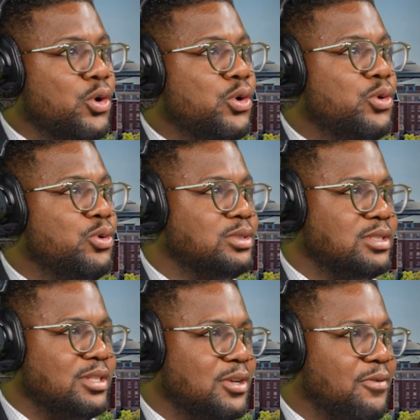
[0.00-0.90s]

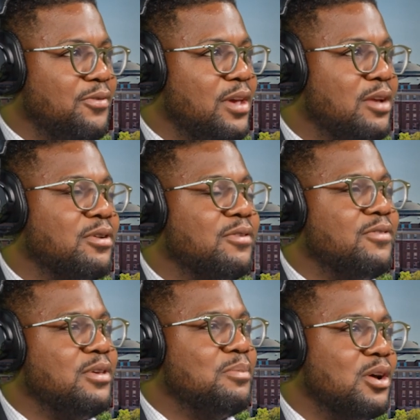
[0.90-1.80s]
who's your favorite
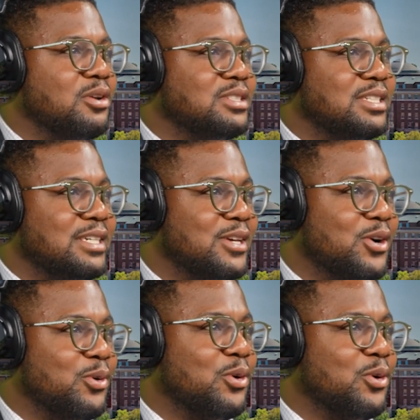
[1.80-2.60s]
female CEO